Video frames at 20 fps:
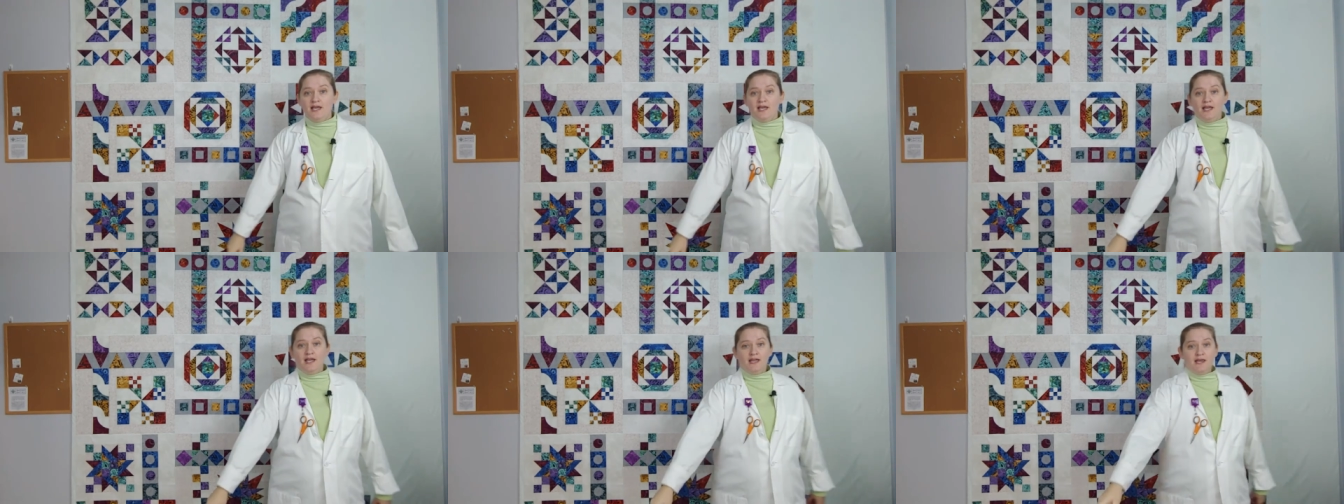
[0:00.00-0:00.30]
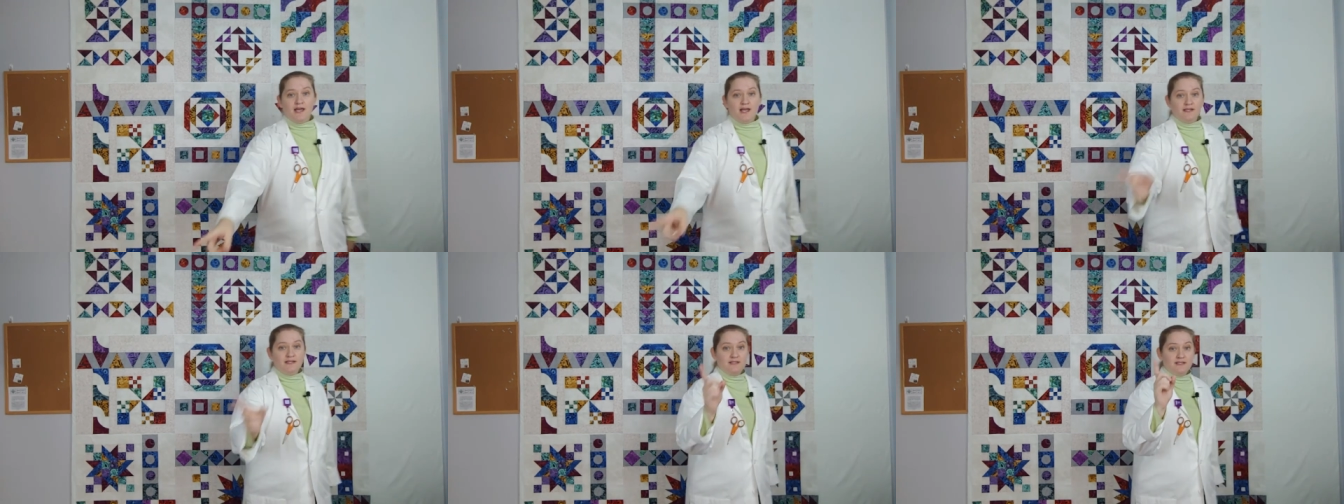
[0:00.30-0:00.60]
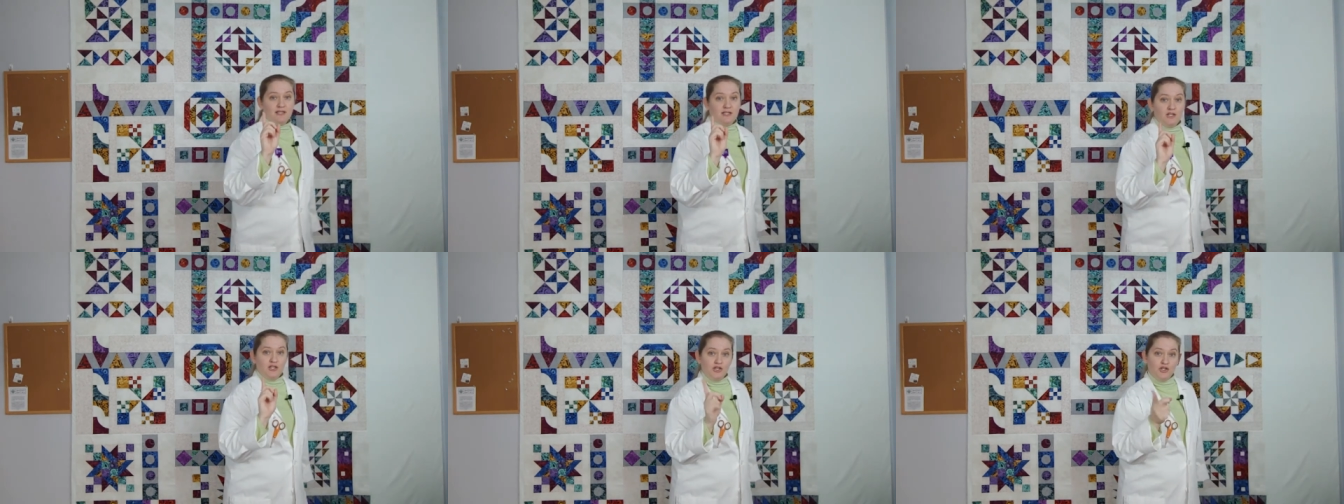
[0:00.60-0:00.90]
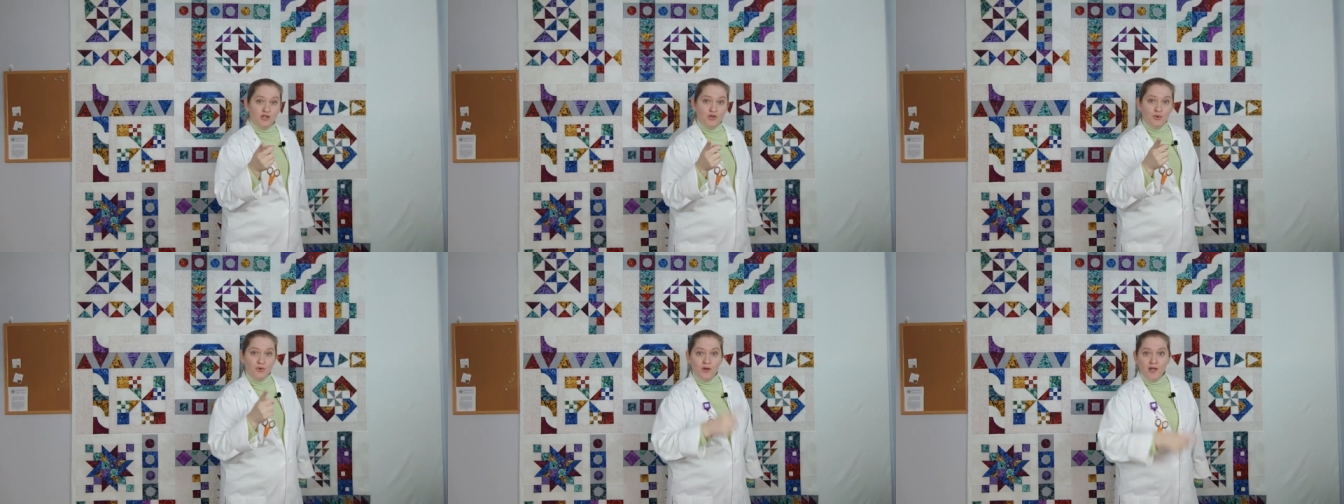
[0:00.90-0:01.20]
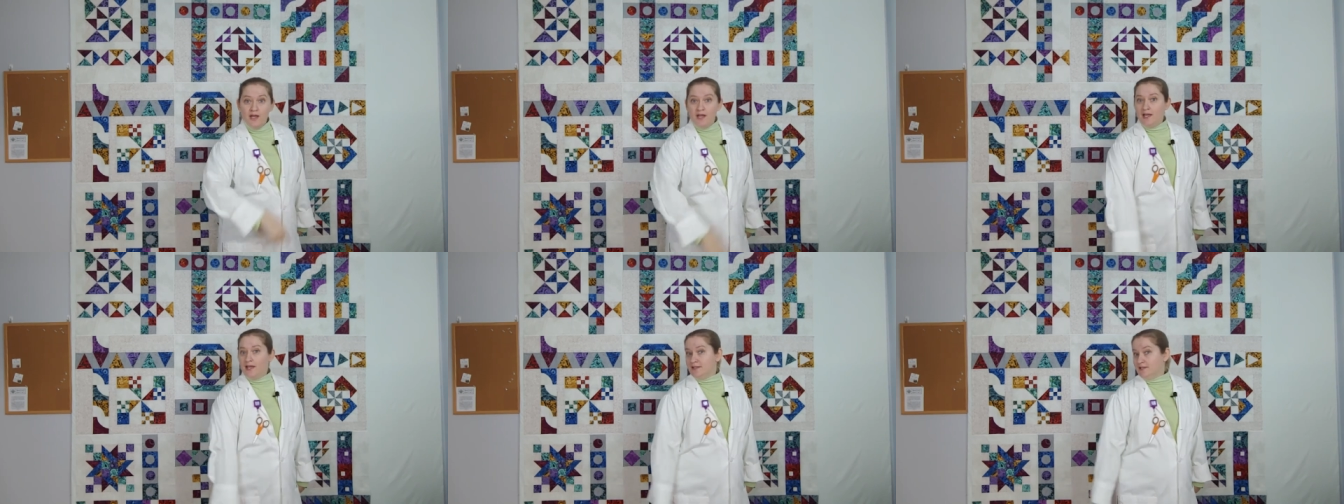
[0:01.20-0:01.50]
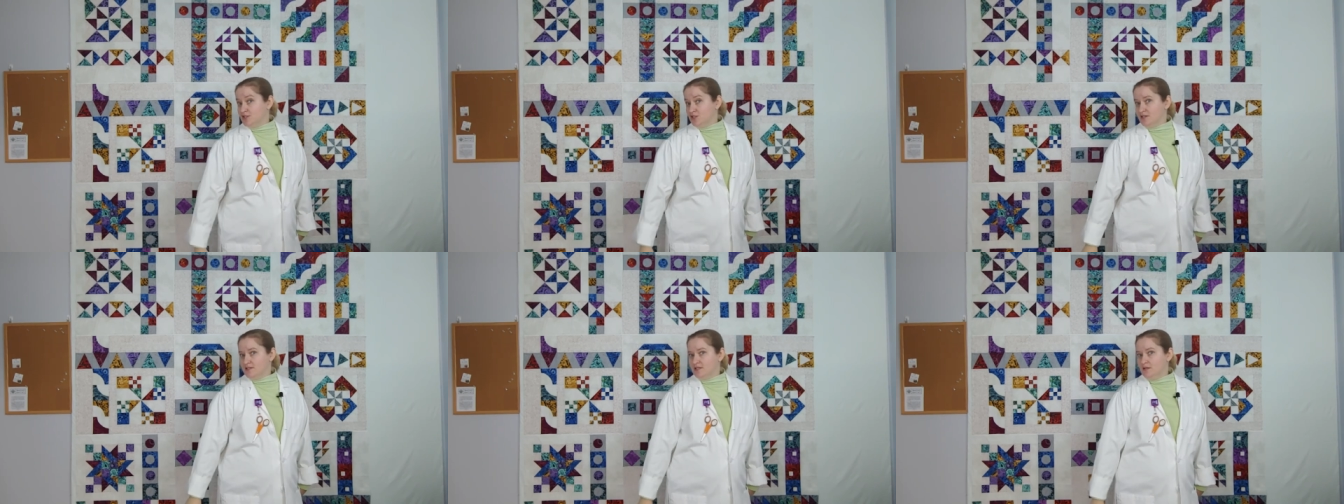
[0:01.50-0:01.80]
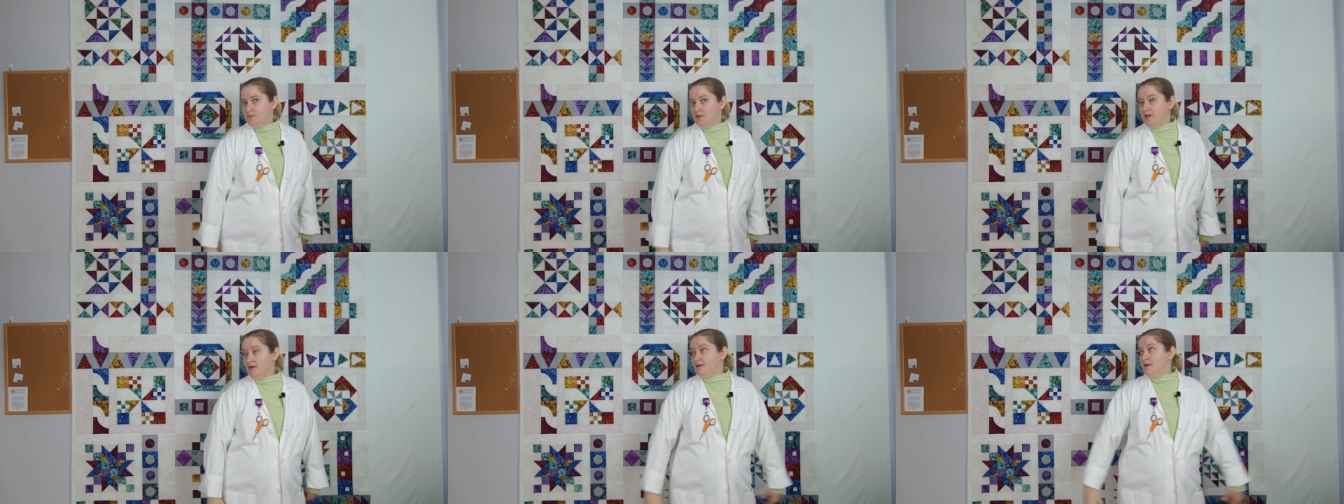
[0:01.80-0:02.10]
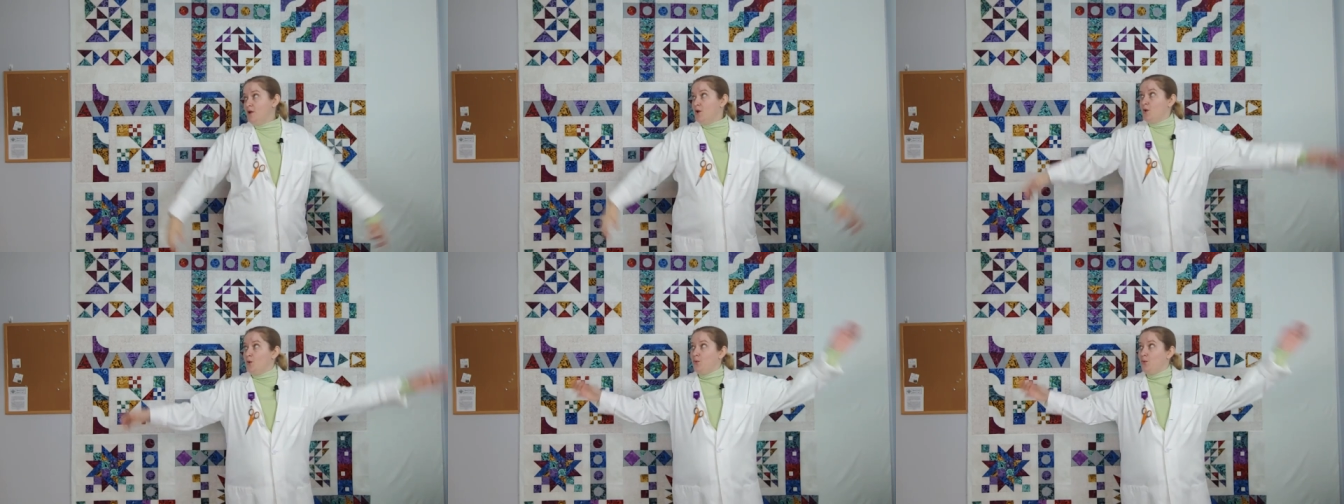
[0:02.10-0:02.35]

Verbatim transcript: and I'll see you in just a bit